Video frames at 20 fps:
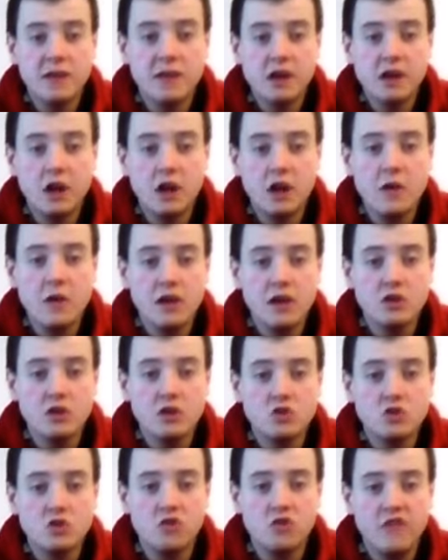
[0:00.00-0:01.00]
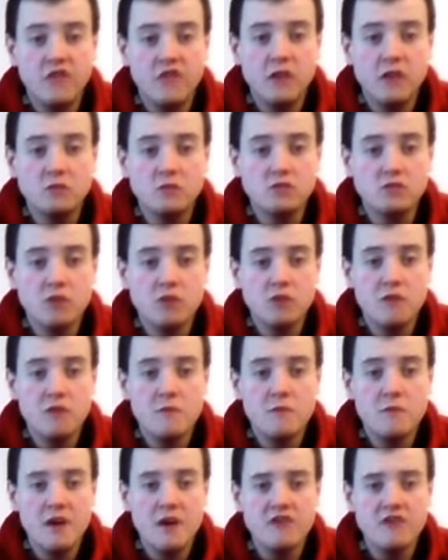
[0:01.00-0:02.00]
met Chloe in the short film The World
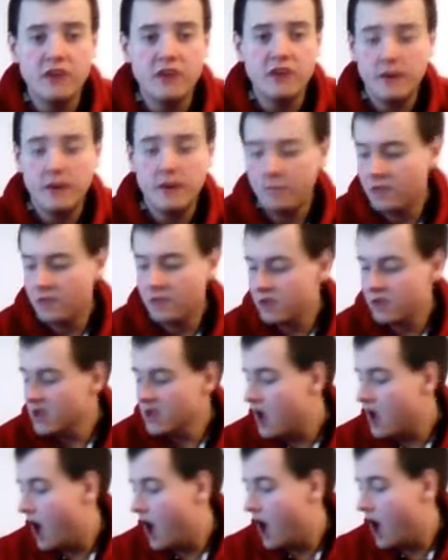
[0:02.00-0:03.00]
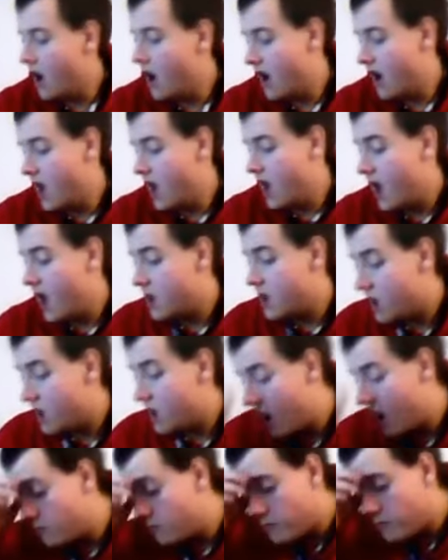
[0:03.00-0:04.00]
of birthright. Alright. Hey,
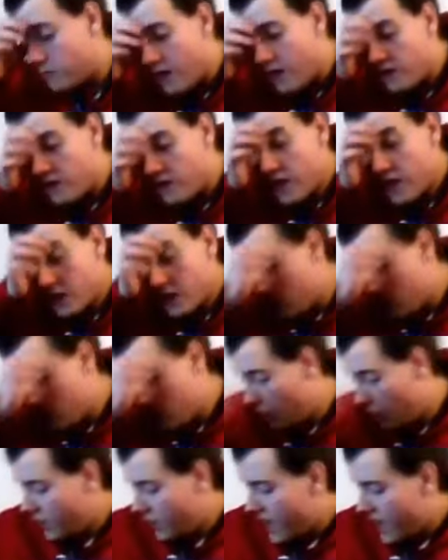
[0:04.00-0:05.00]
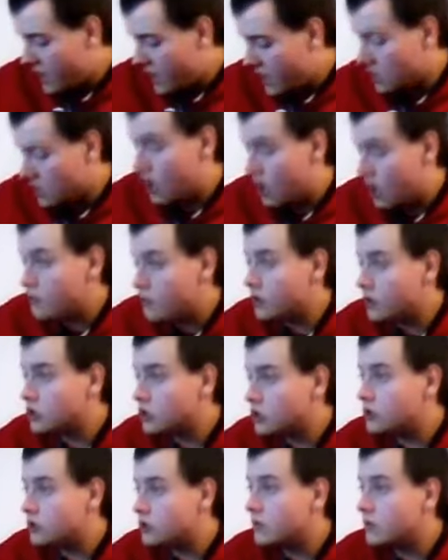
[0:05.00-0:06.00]
uh, Bubba, you're next. I hope you're
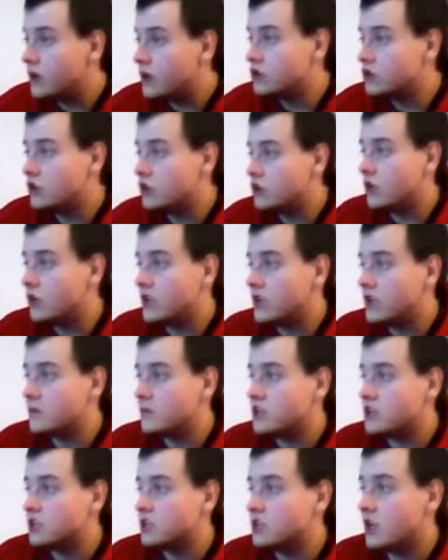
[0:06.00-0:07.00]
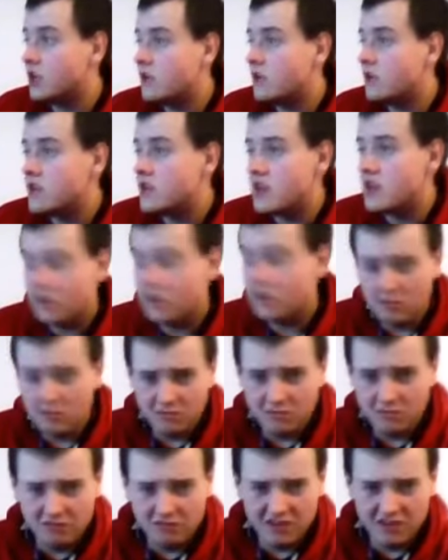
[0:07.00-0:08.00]
not too emotional as much as Chloe did.
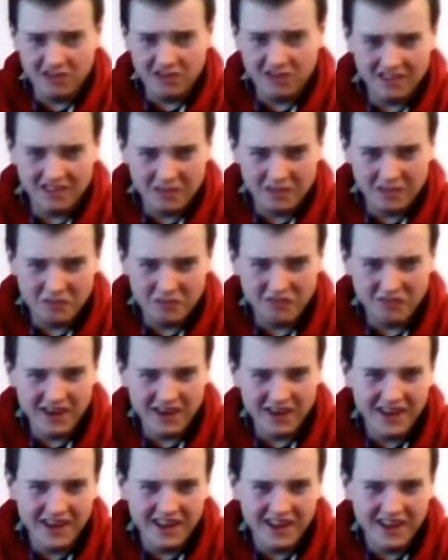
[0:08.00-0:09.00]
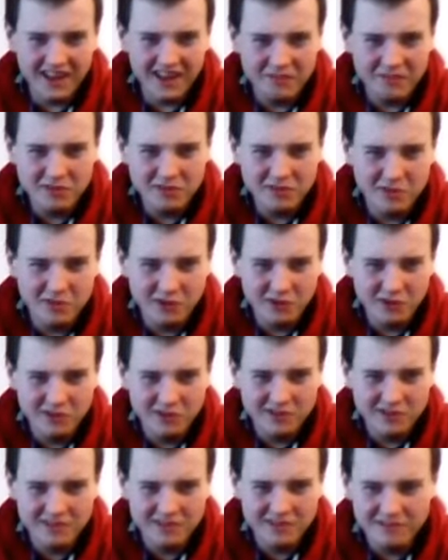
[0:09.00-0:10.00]
Oh, I am yours.